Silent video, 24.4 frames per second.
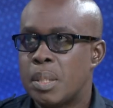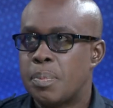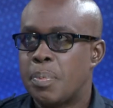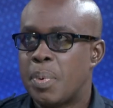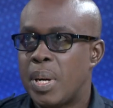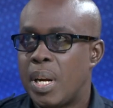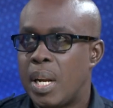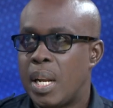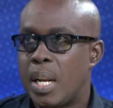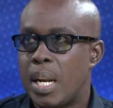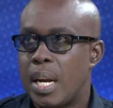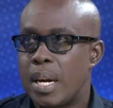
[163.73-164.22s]

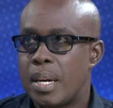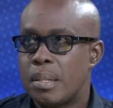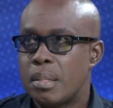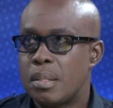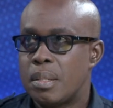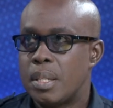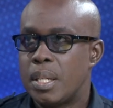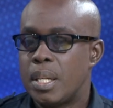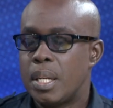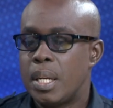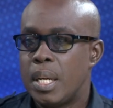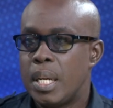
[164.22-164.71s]
praedial
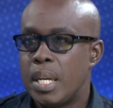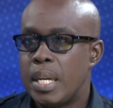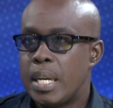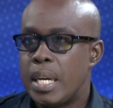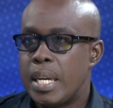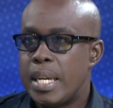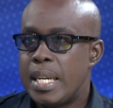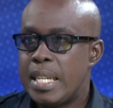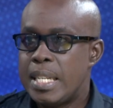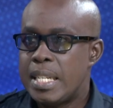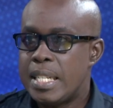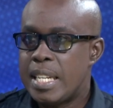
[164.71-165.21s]
larceny
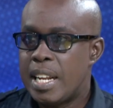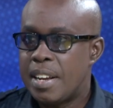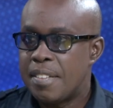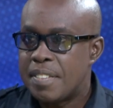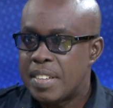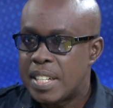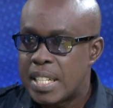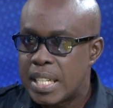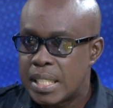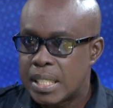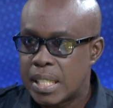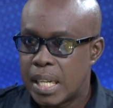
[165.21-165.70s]
in
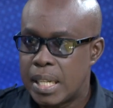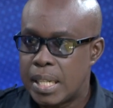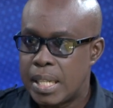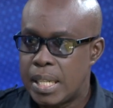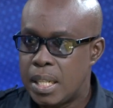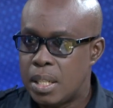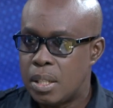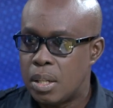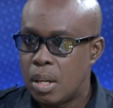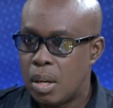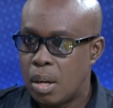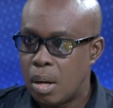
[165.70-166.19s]
definition
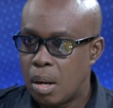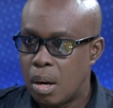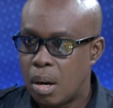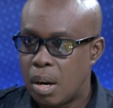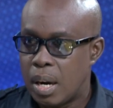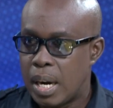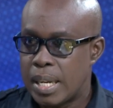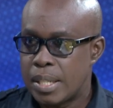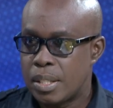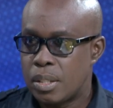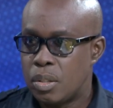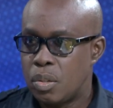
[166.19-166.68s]
in the
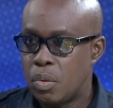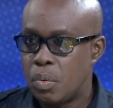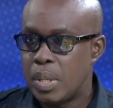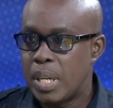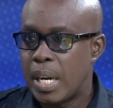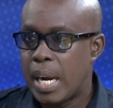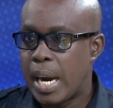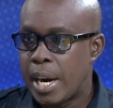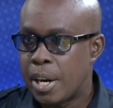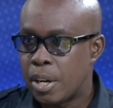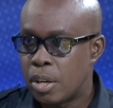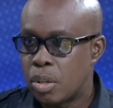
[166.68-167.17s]
law as to do with
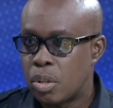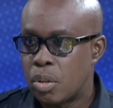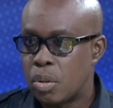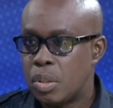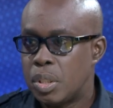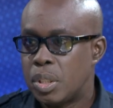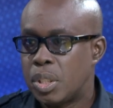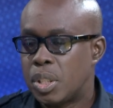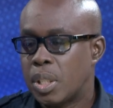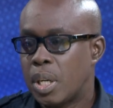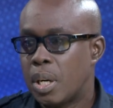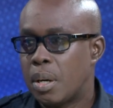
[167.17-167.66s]

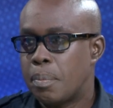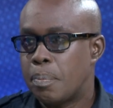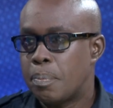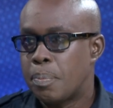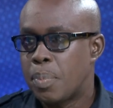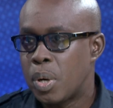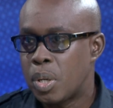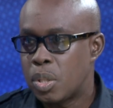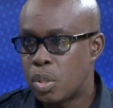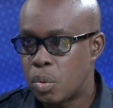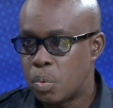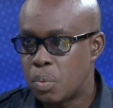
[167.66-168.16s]
agriculture
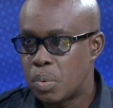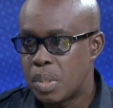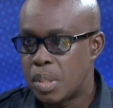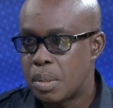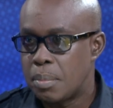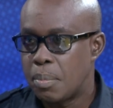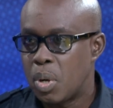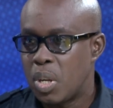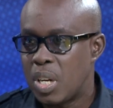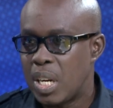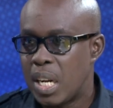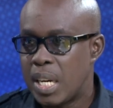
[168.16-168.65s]
produce,
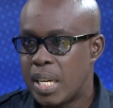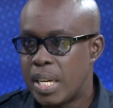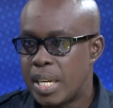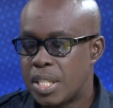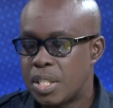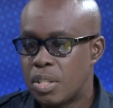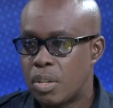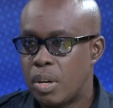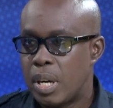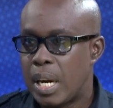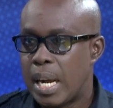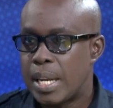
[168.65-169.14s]
but not
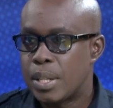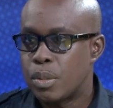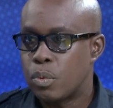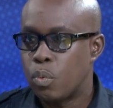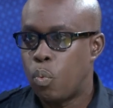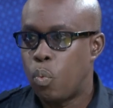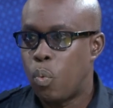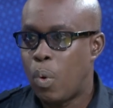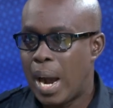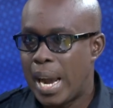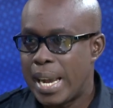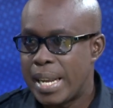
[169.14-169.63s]
necessarily as
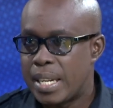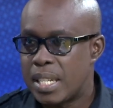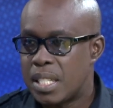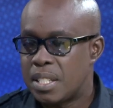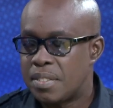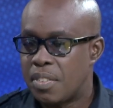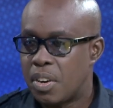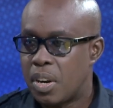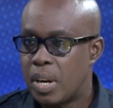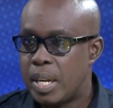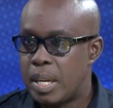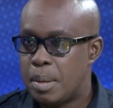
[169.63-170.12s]
wide. It's
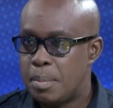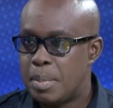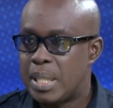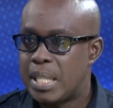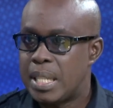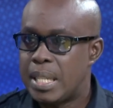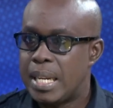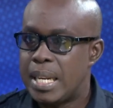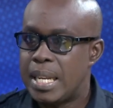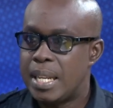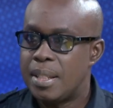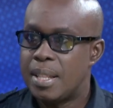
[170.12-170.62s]
very
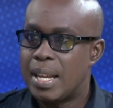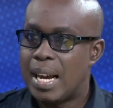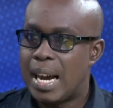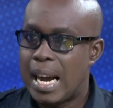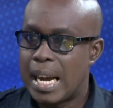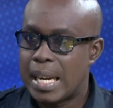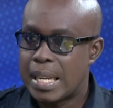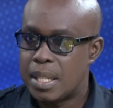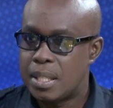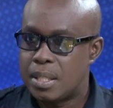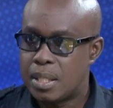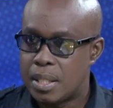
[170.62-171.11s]
limited in the
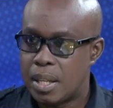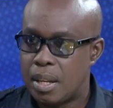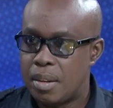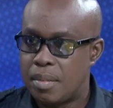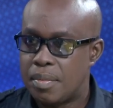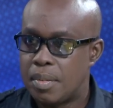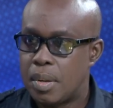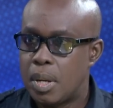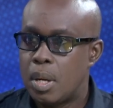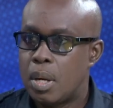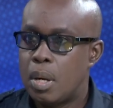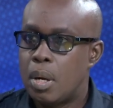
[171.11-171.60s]
Act
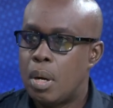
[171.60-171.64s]
itself.